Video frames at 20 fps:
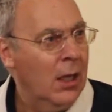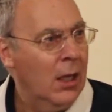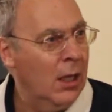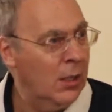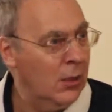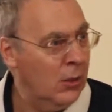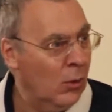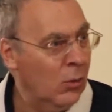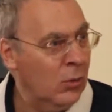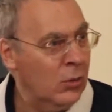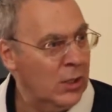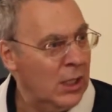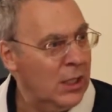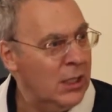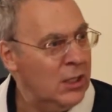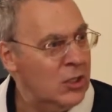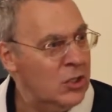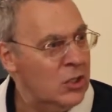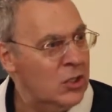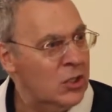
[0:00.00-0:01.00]
and old
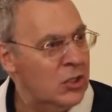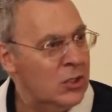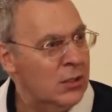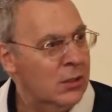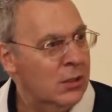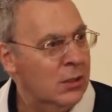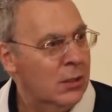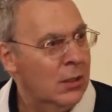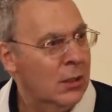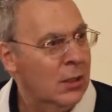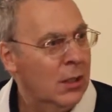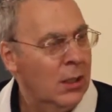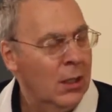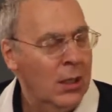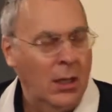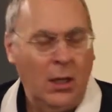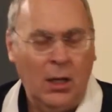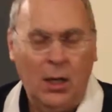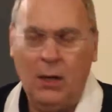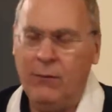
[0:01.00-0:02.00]
age.
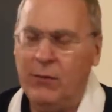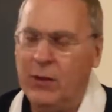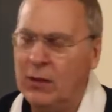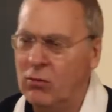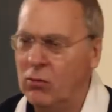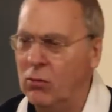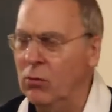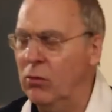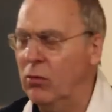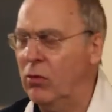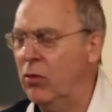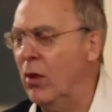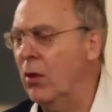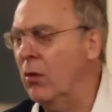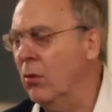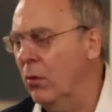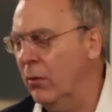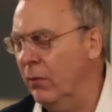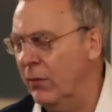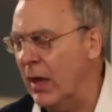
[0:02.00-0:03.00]
And there's
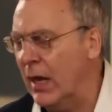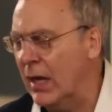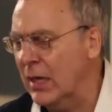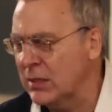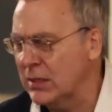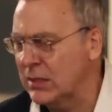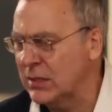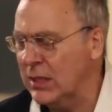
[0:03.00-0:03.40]
also that